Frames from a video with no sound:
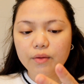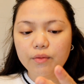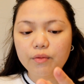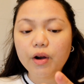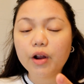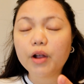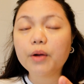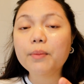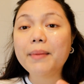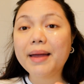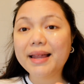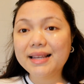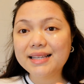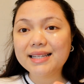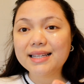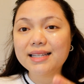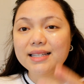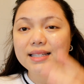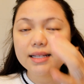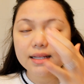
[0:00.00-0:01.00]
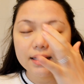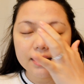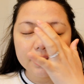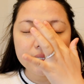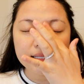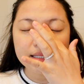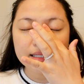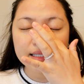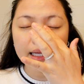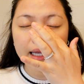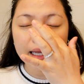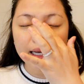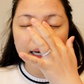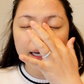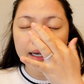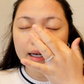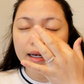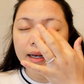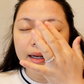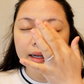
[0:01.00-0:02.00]
recommended
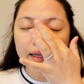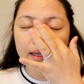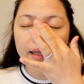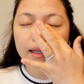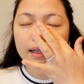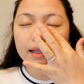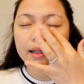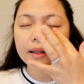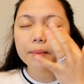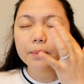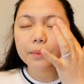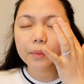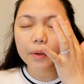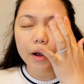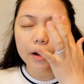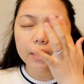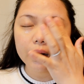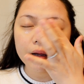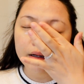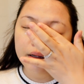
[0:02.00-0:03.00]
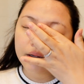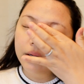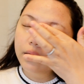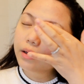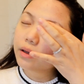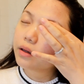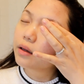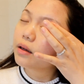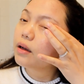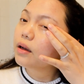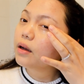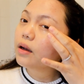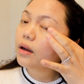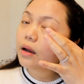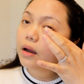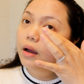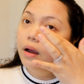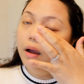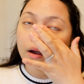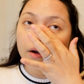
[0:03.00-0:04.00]
skin product
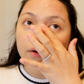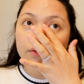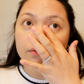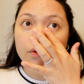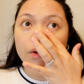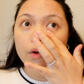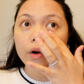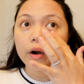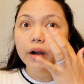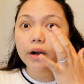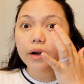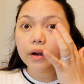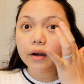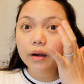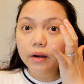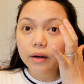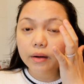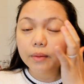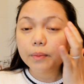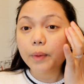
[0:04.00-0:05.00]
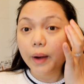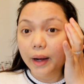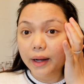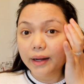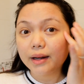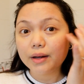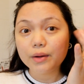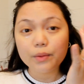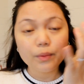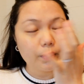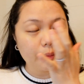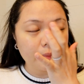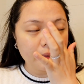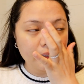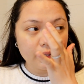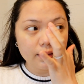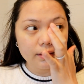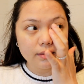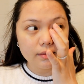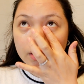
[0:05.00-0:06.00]
for pregnant women.
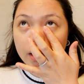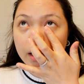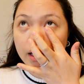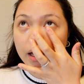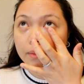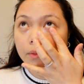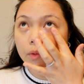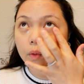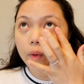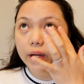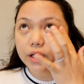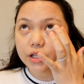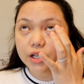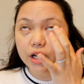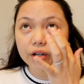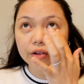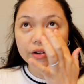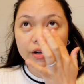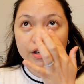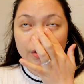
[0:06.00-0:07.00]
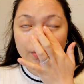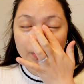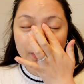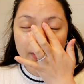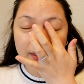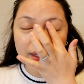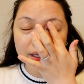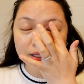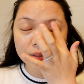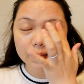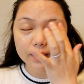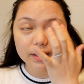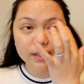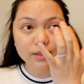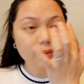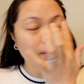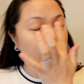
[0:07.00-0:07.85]
I am quite generous with this one as